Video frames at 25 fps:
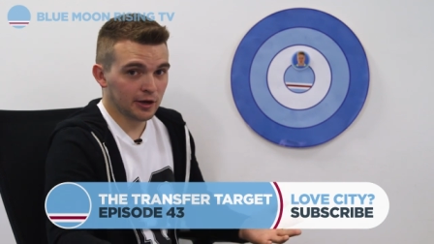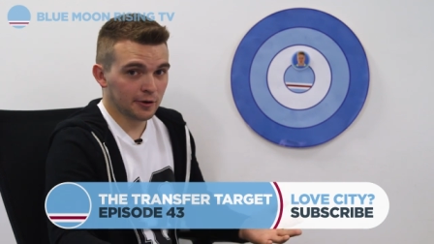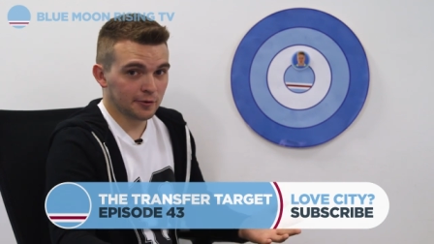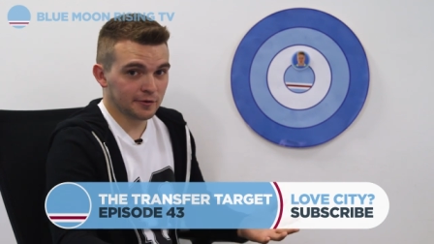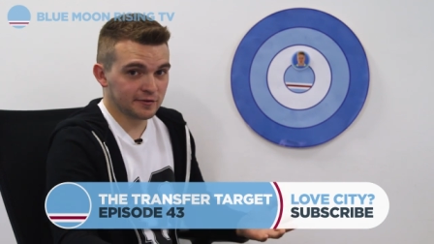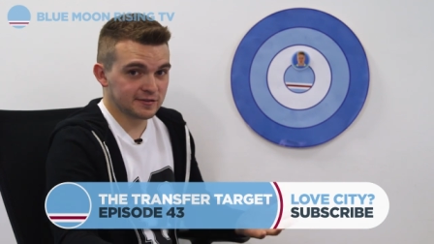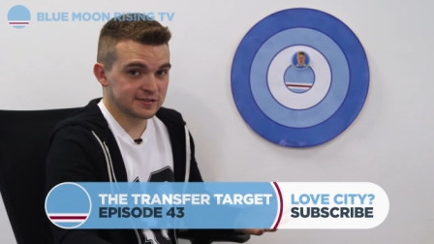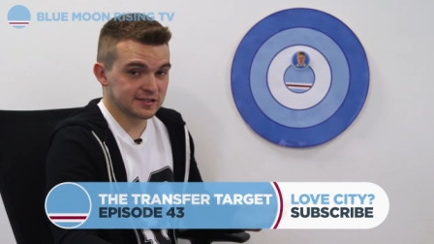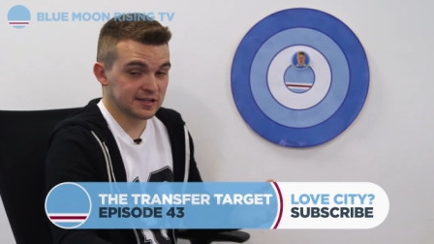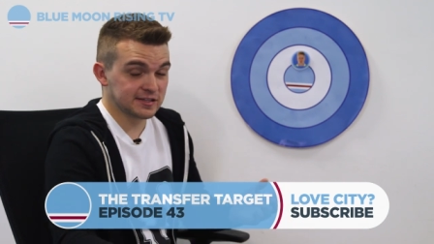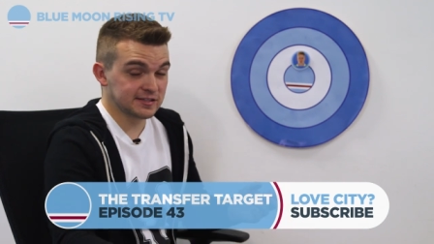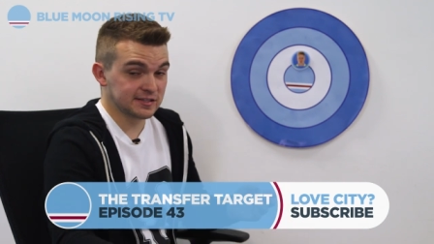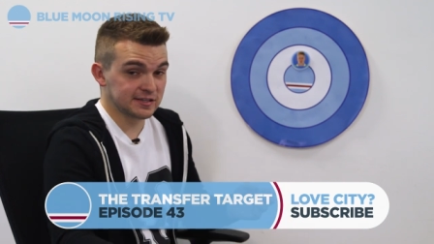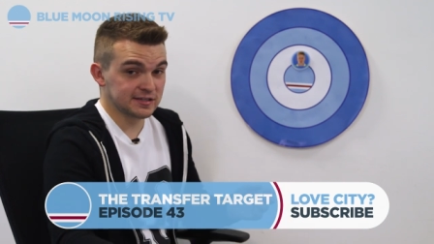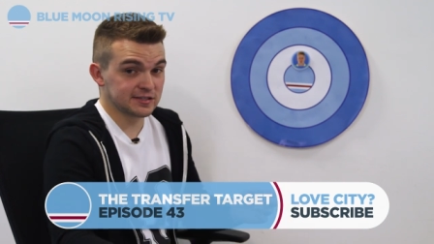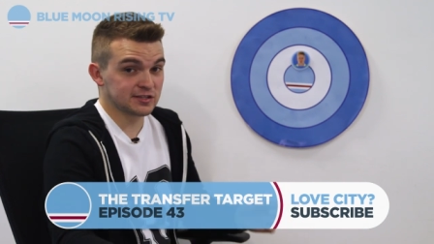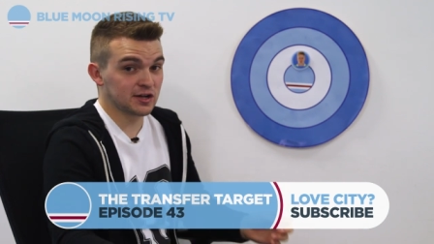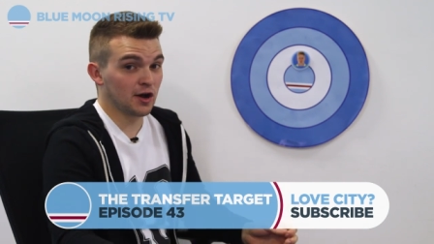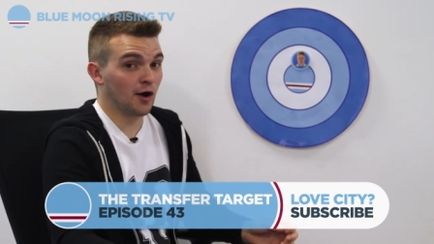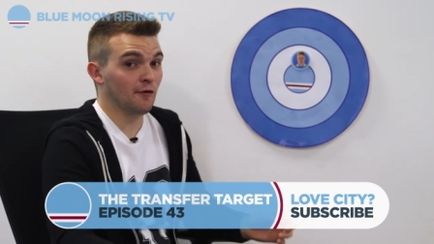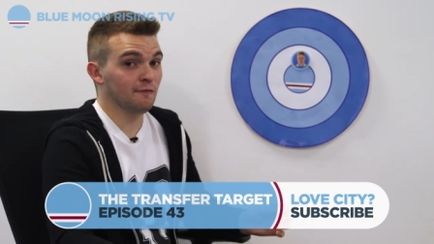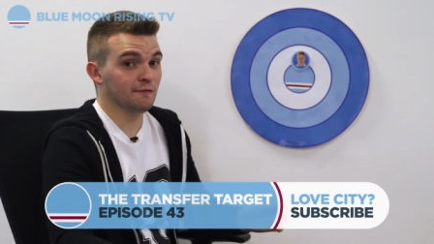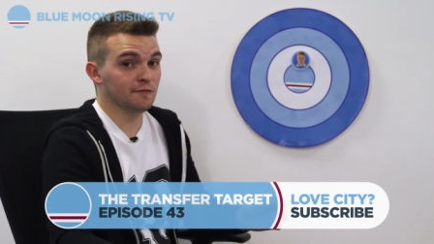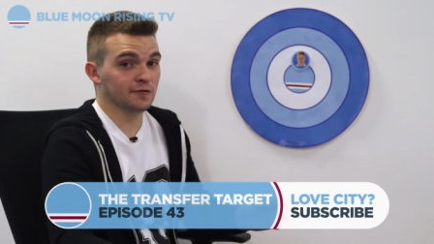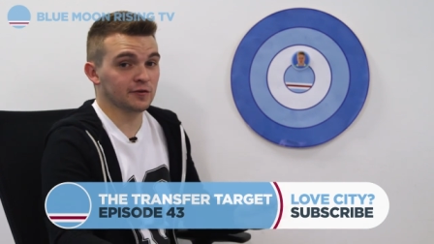with City, is
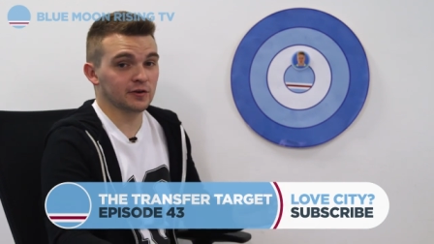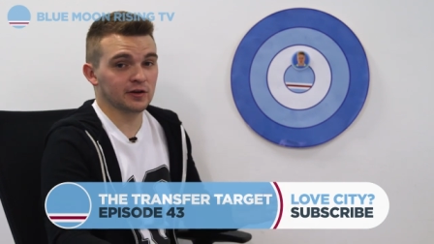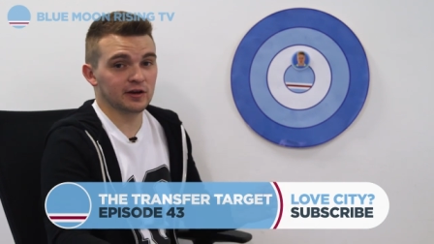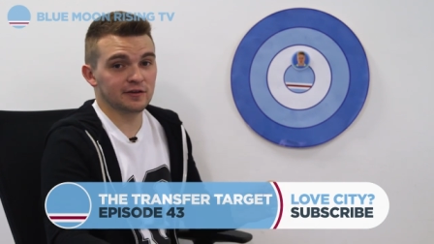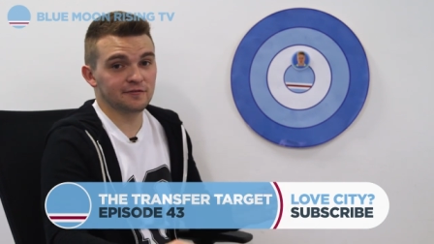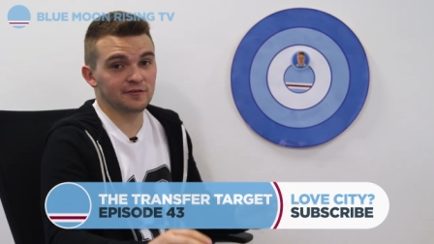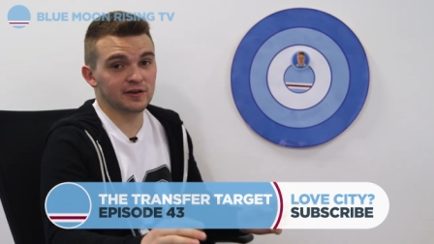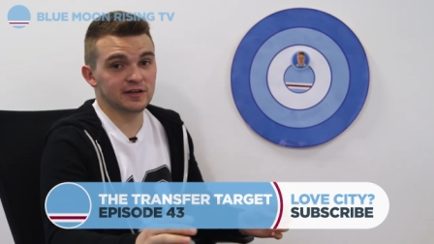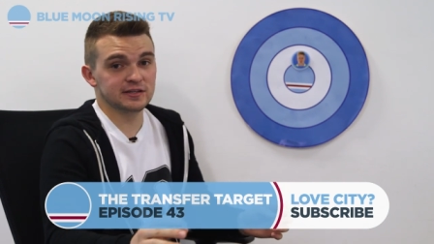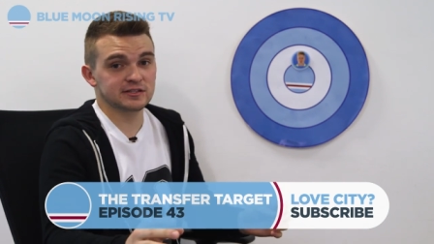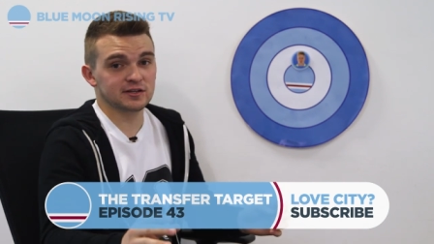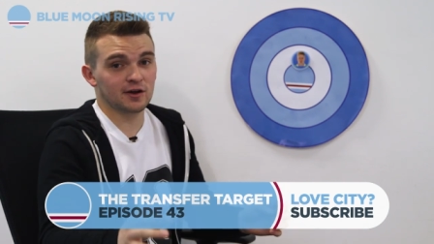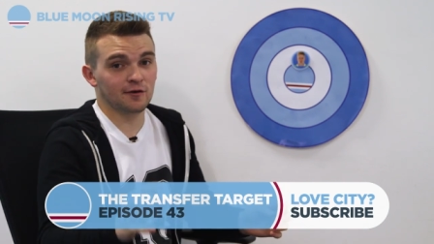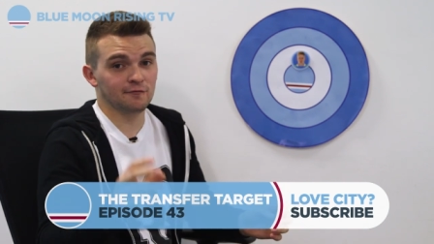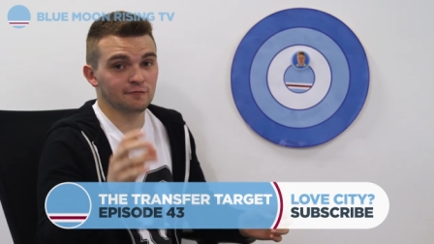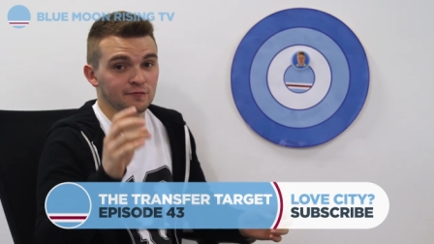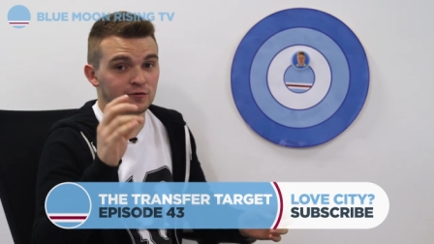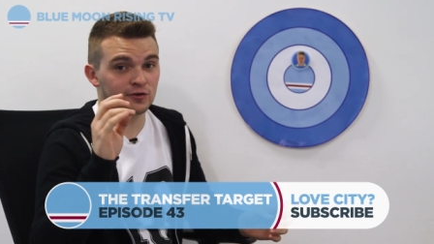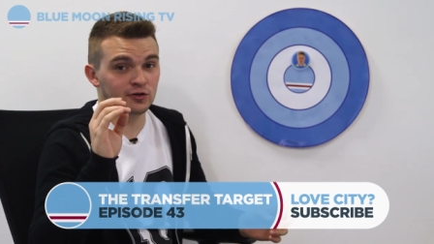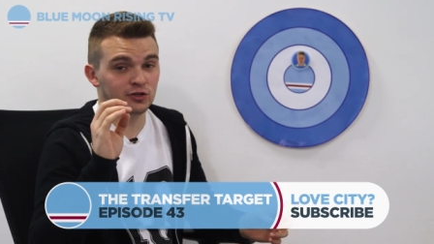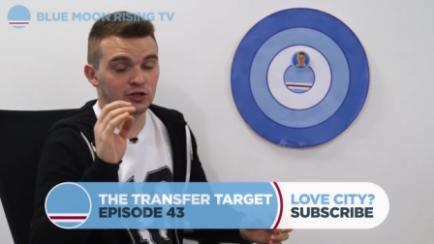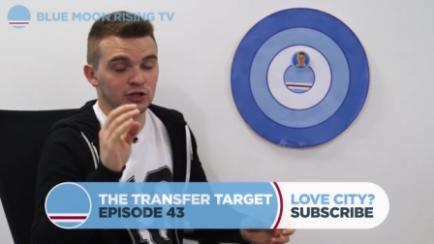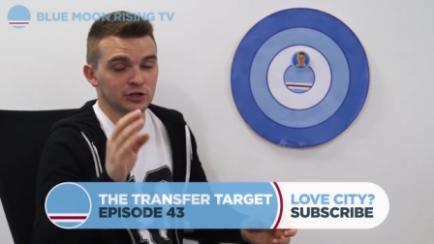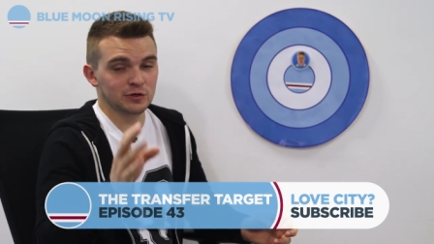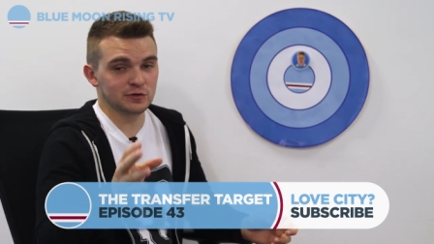confident. If he's
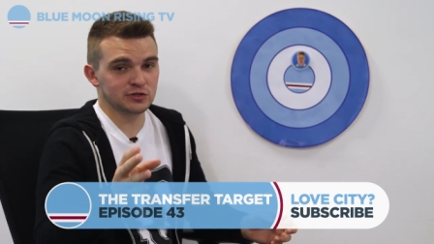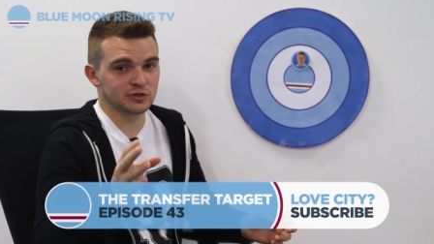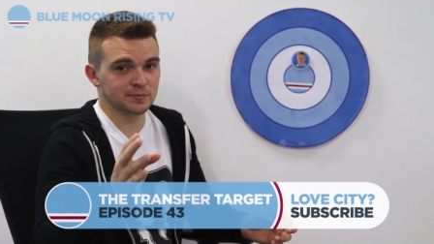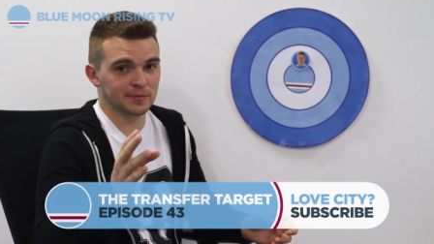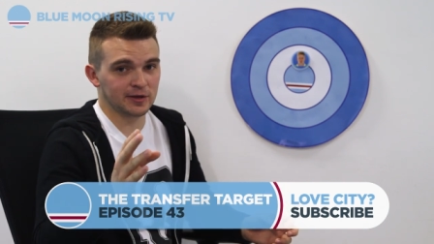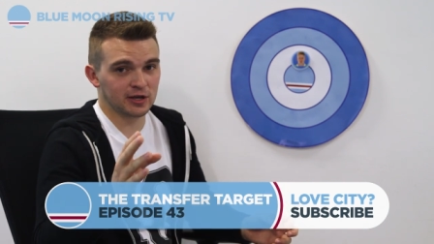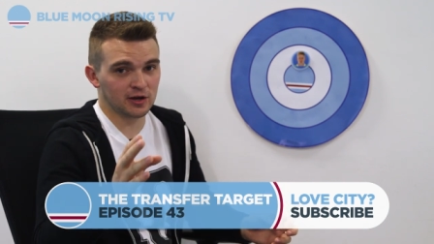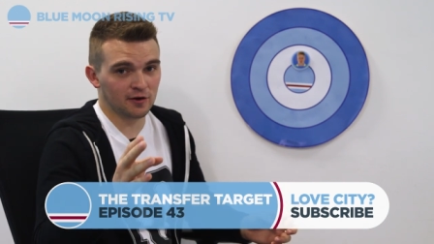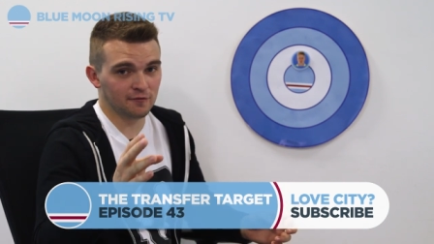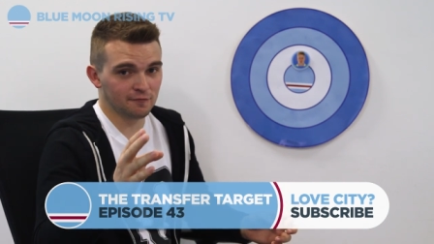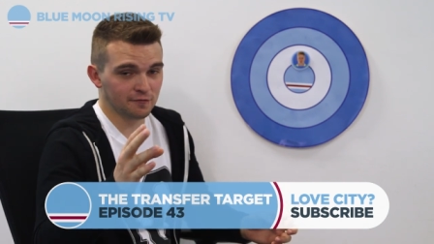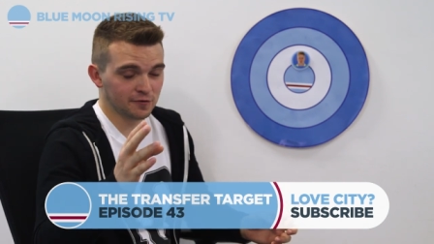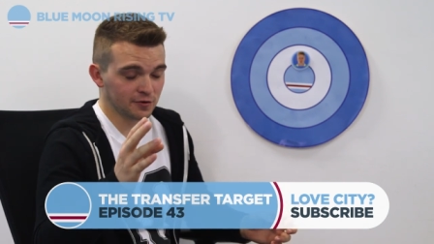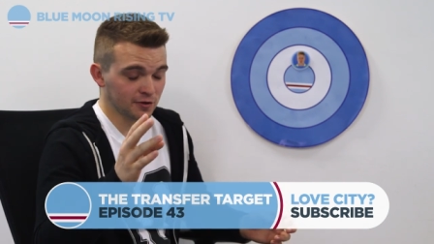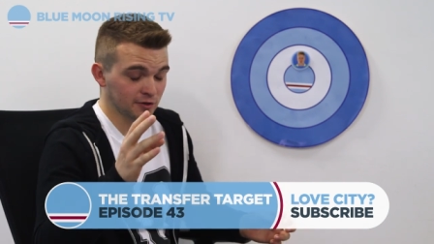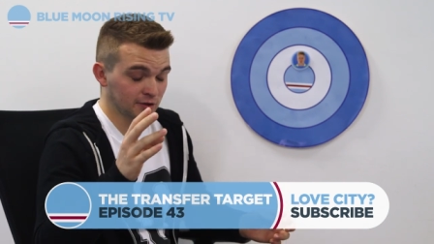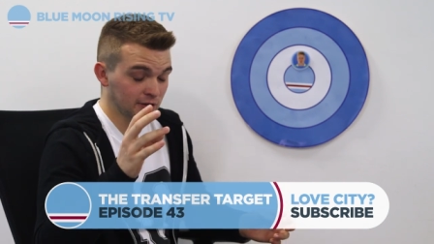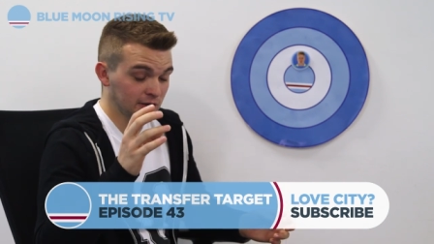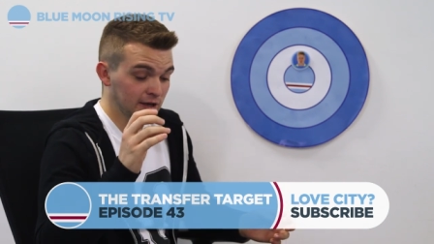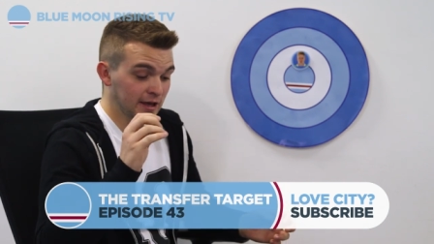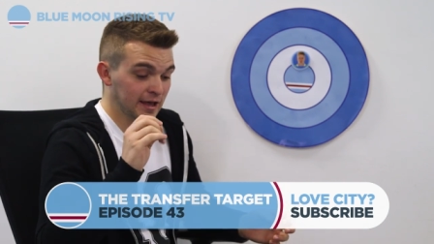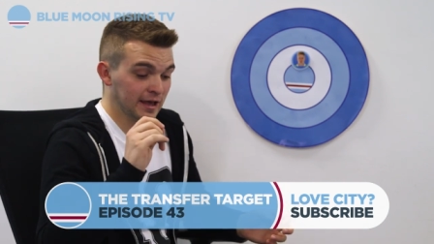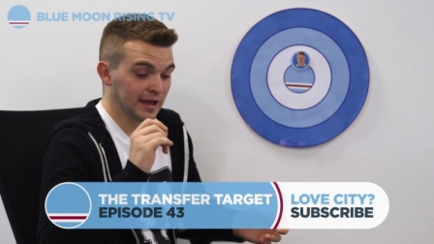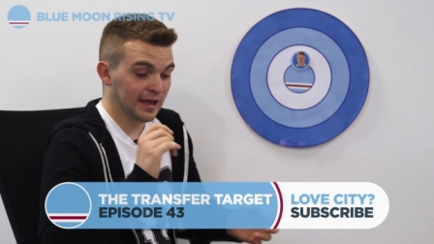confident, you should be confident.